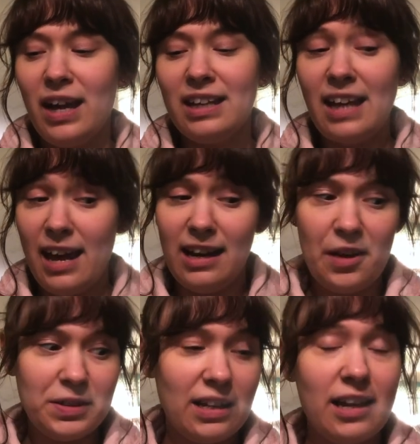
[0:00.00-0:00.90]
a gale
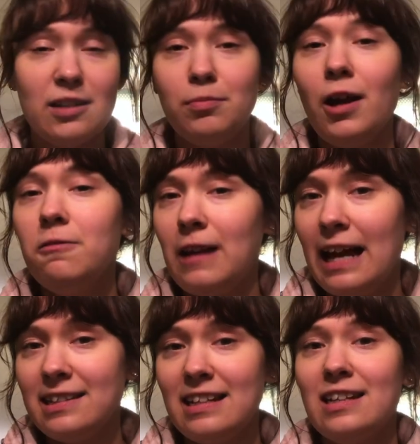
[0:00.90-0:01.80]
outside and my
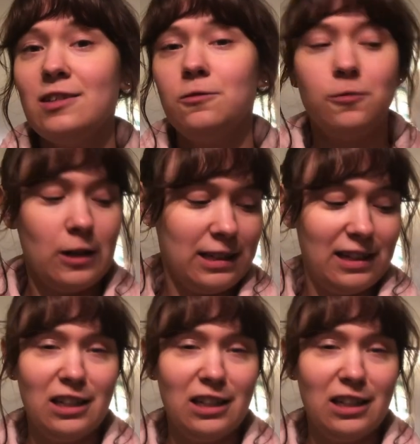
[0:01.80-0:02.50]
flat is freezing.